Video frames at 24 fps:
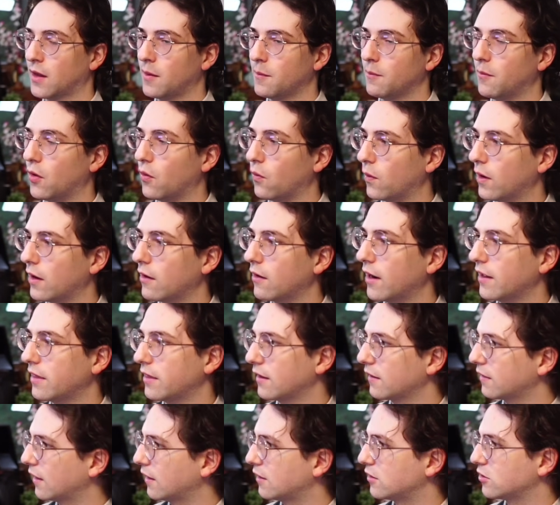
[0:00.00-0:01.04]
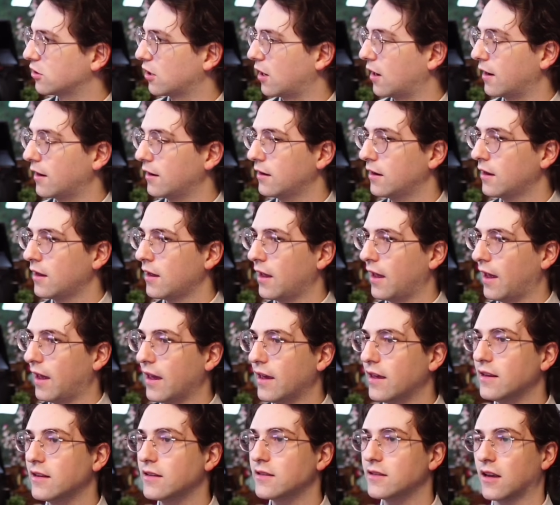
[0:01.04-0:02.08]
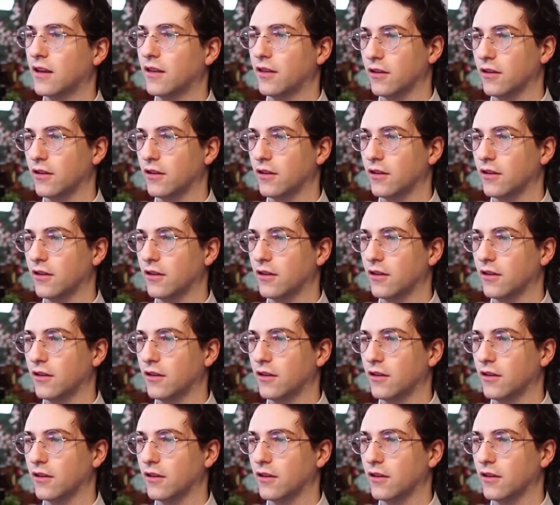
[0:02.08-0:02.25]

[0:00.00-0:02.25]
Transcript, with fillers: but where I think they shine is